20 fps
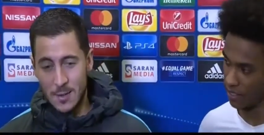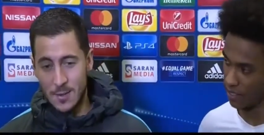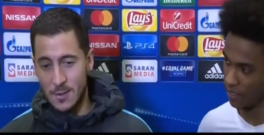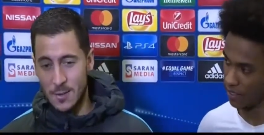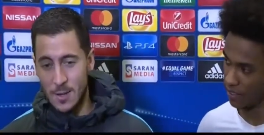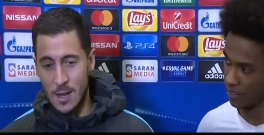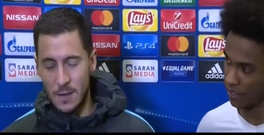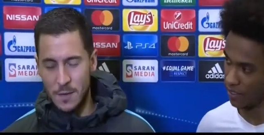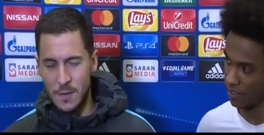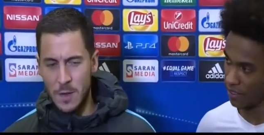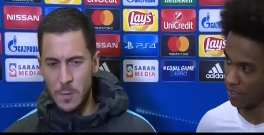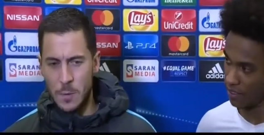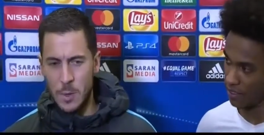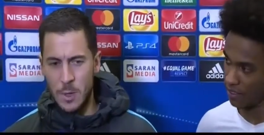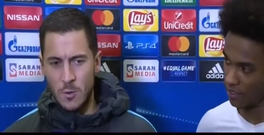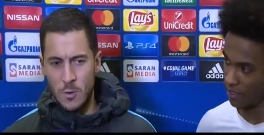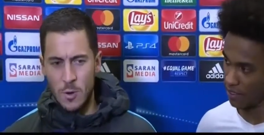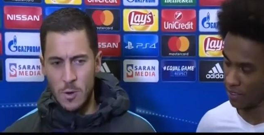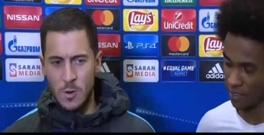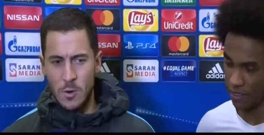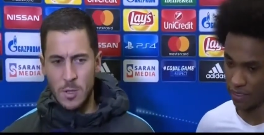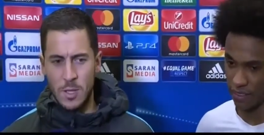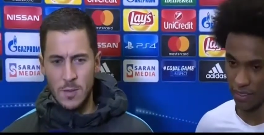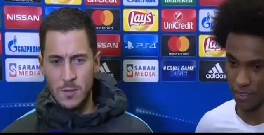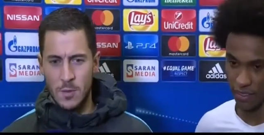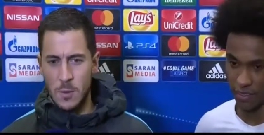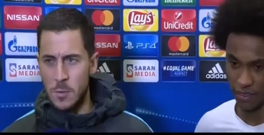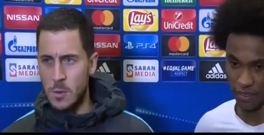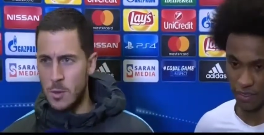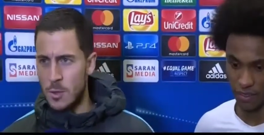Speaker 1: I think Pedro give the
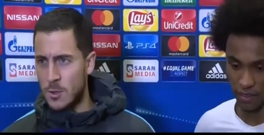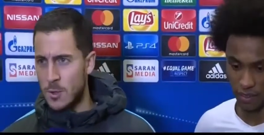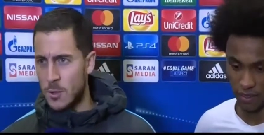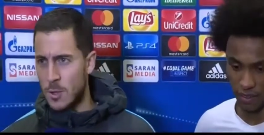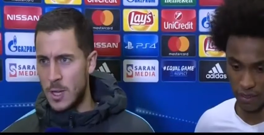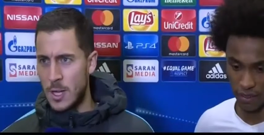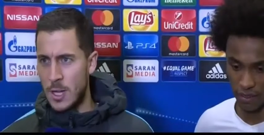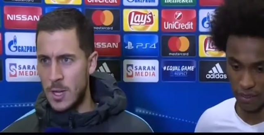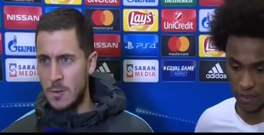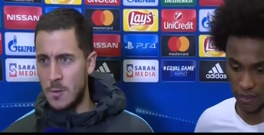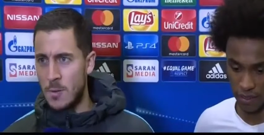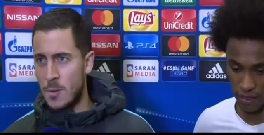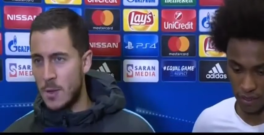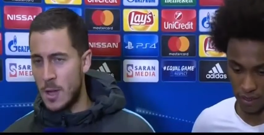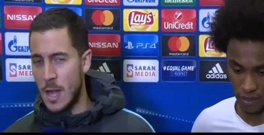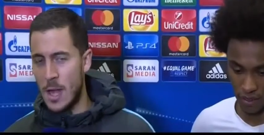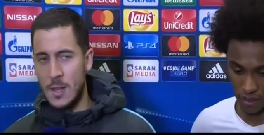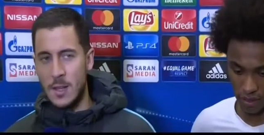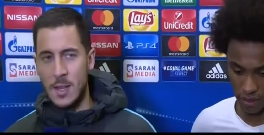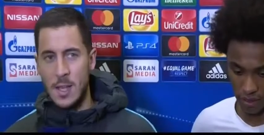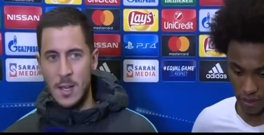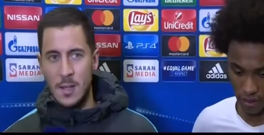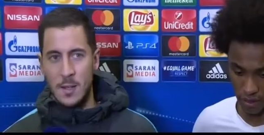ball to him and then he